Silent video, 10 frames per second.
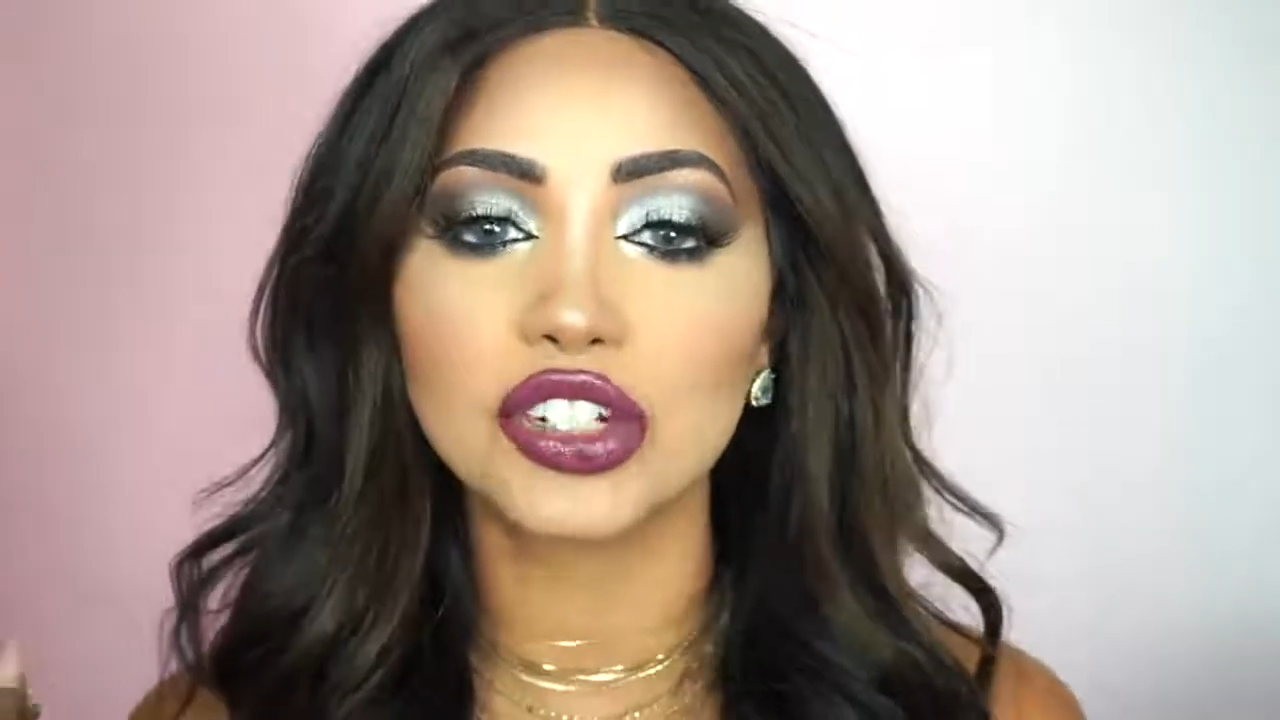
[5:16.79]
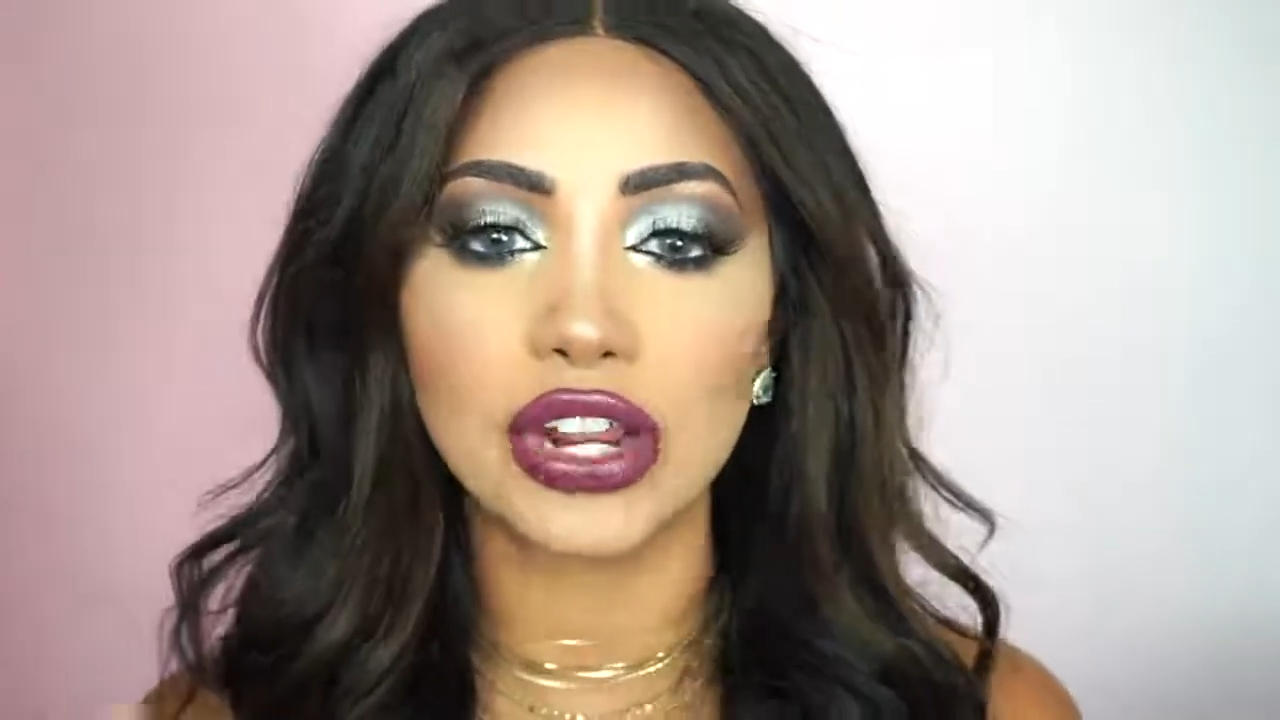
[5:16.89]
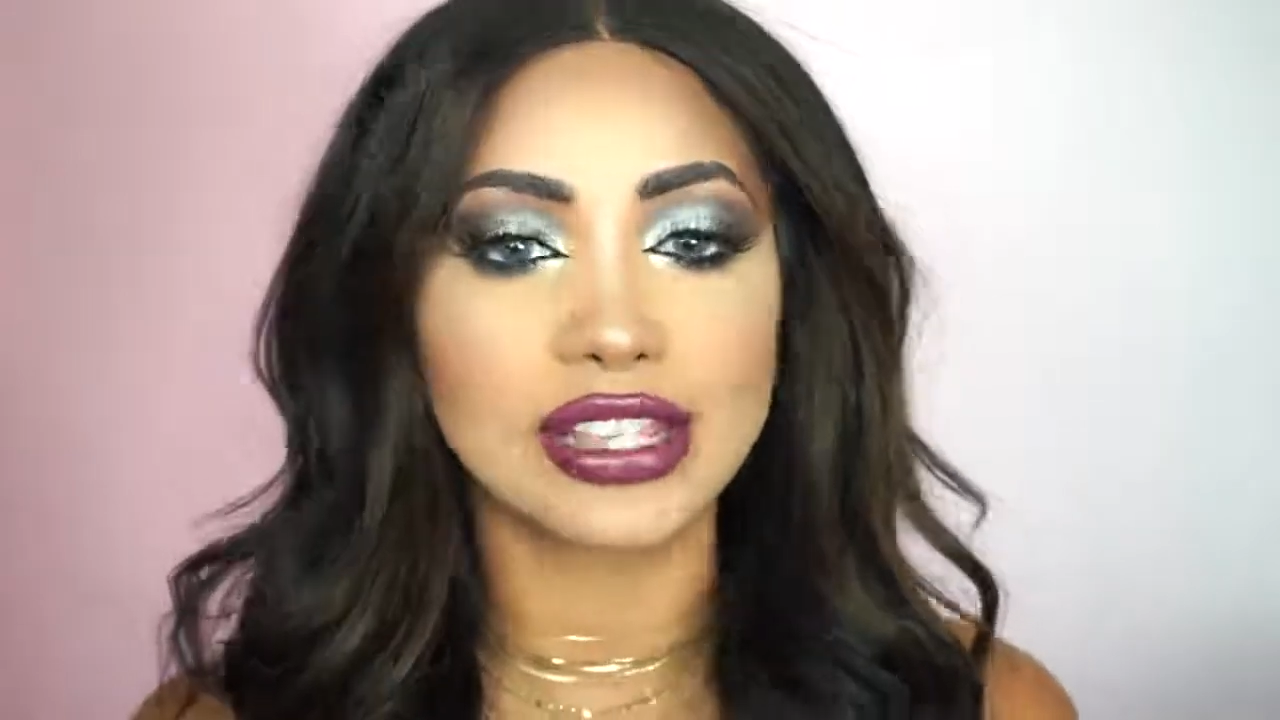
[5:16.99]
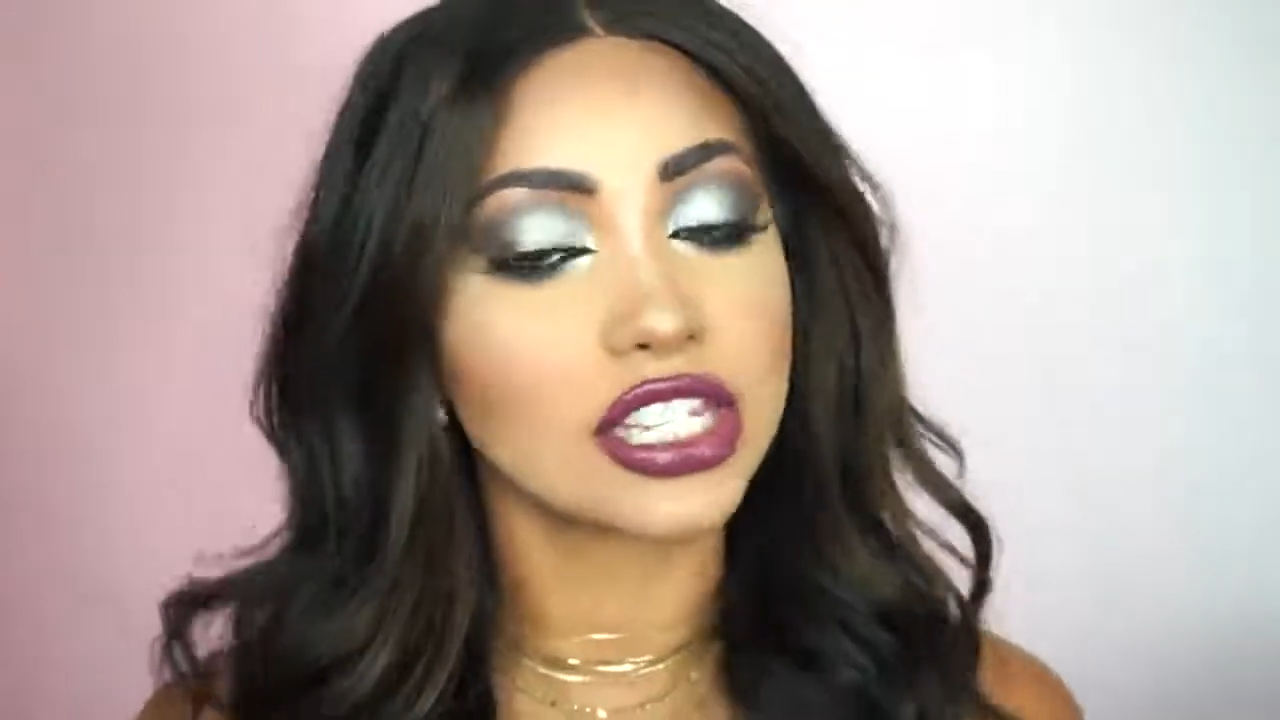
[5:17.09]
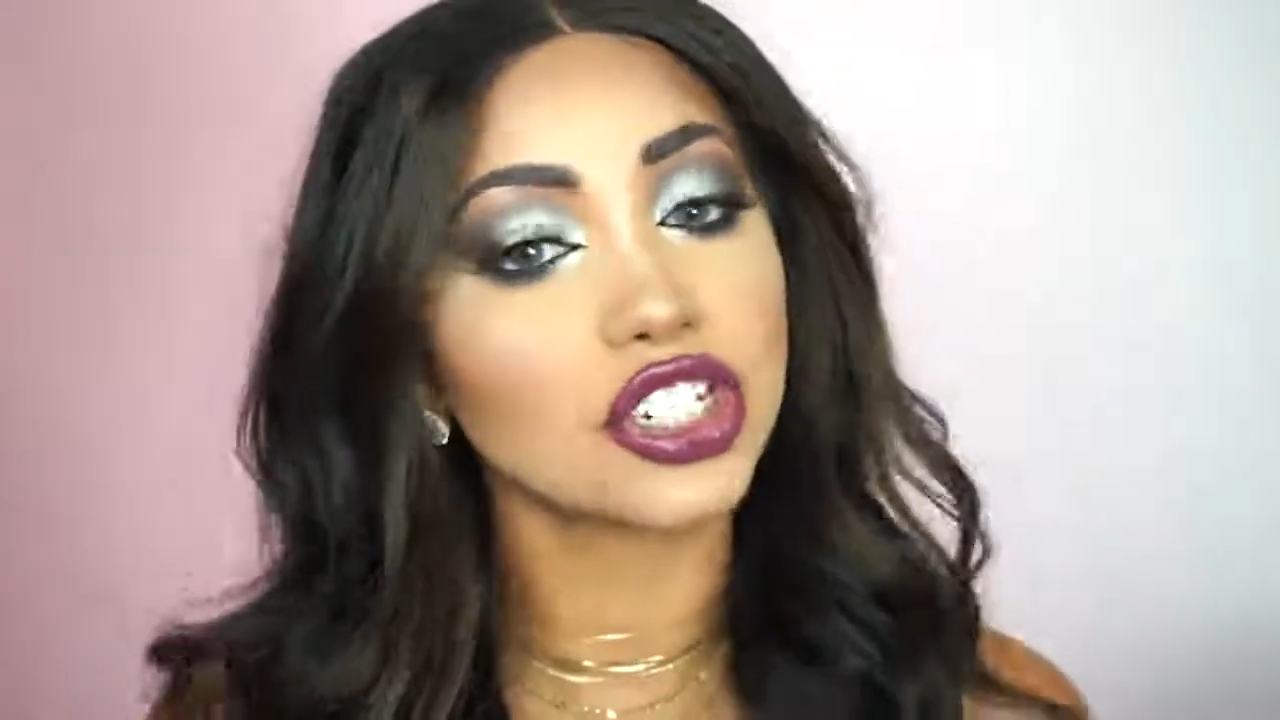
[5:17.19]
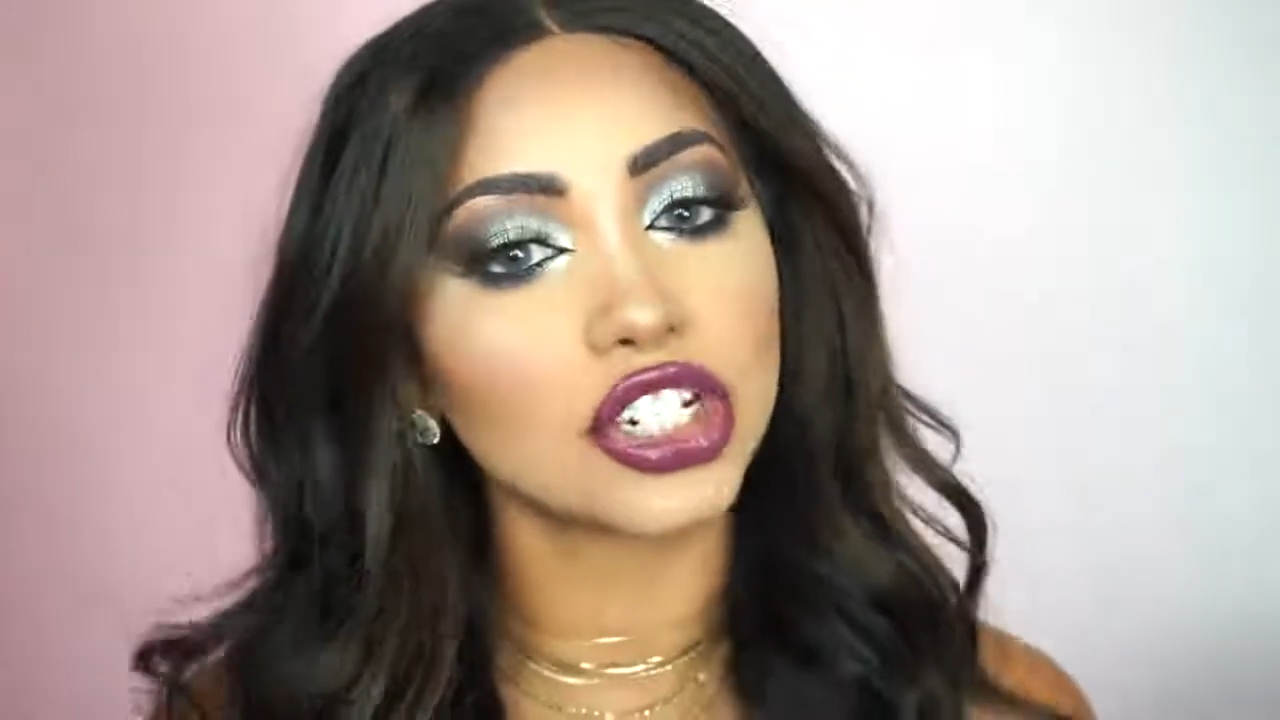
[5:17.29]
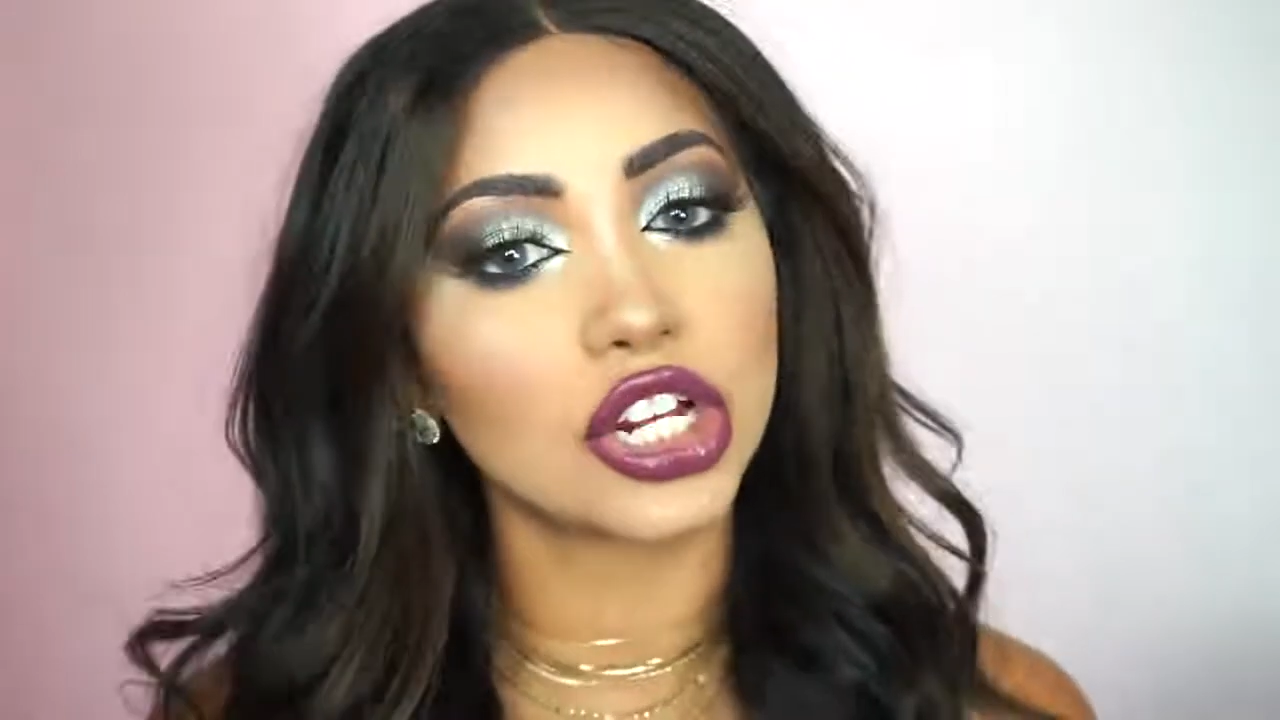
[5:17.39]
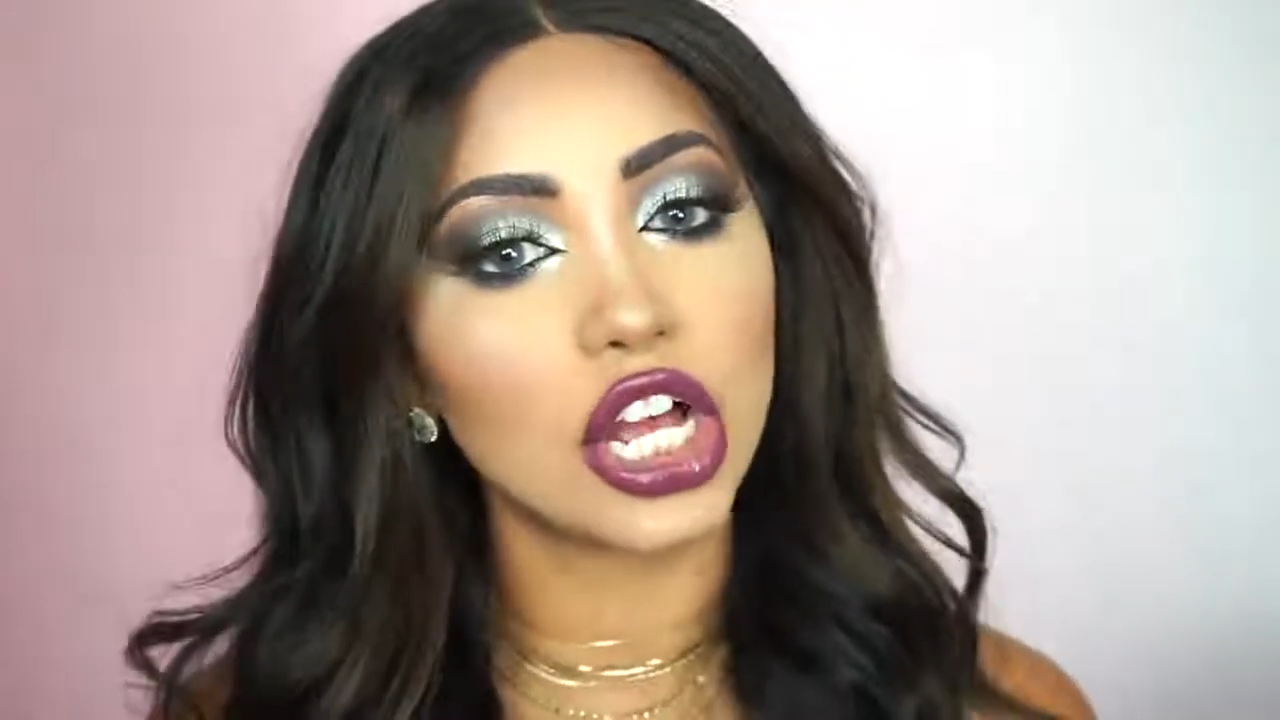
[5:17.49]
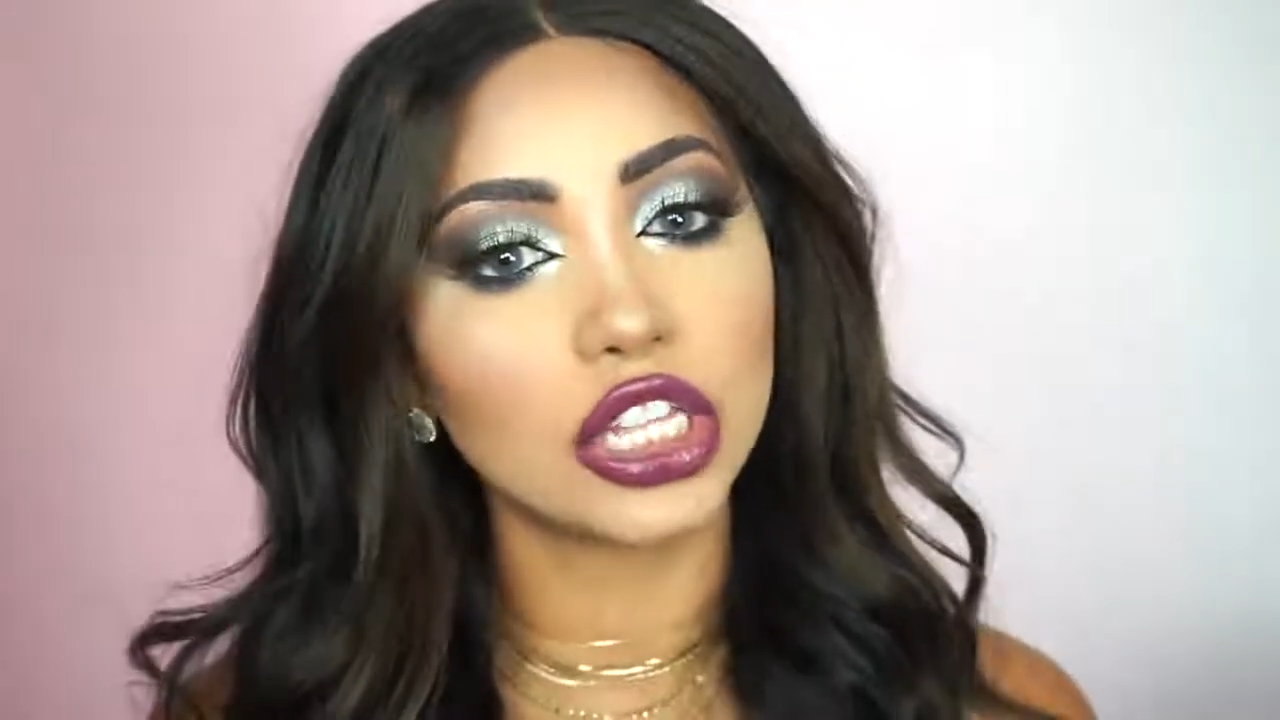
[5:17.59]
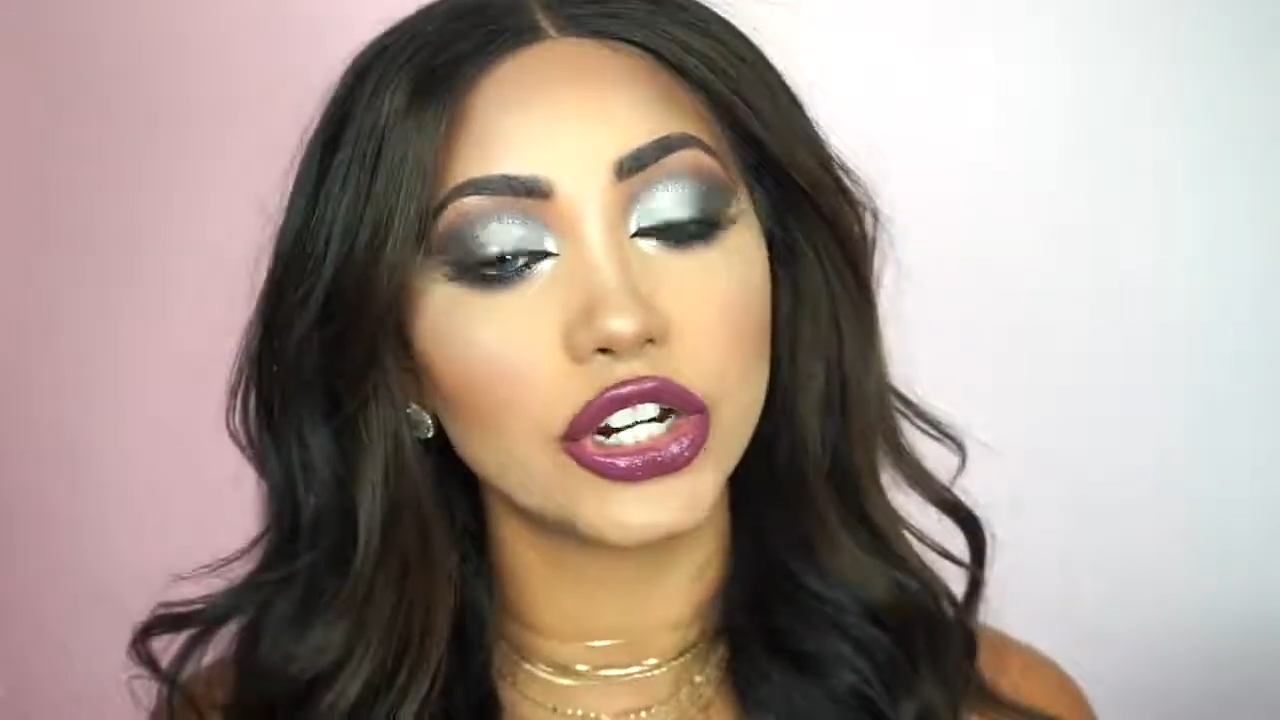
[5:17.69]

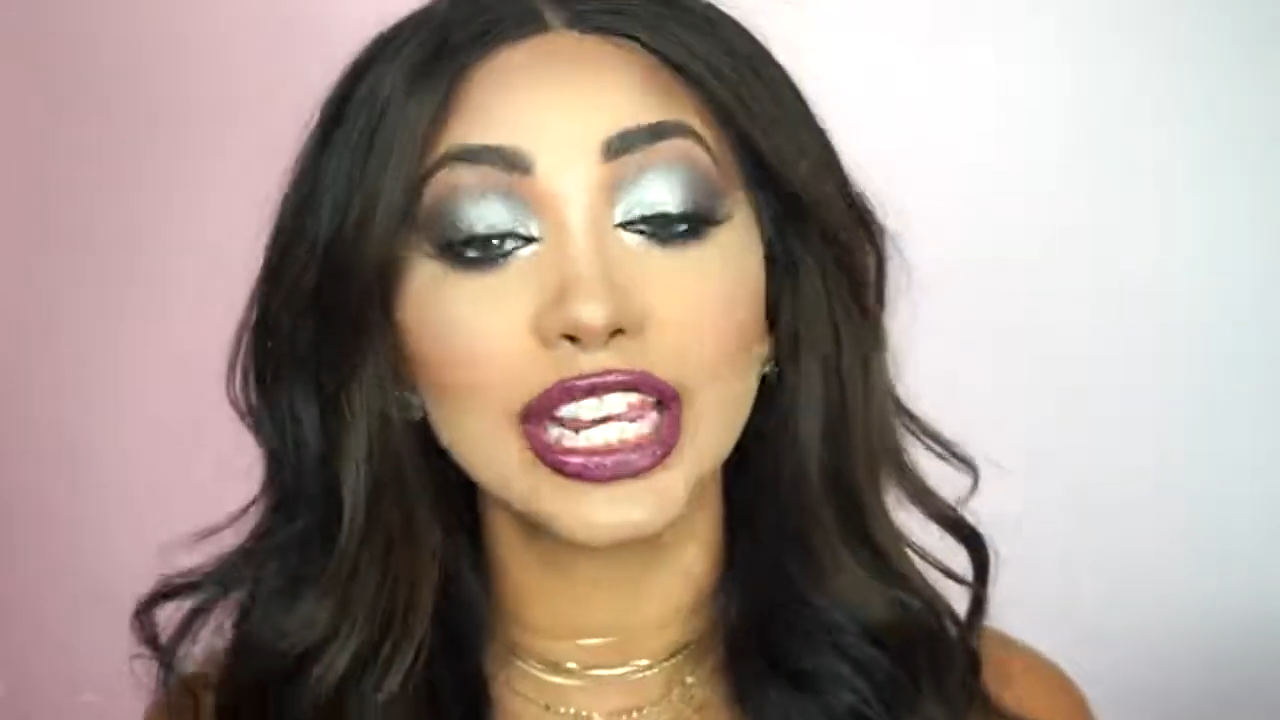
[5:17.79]
transition color.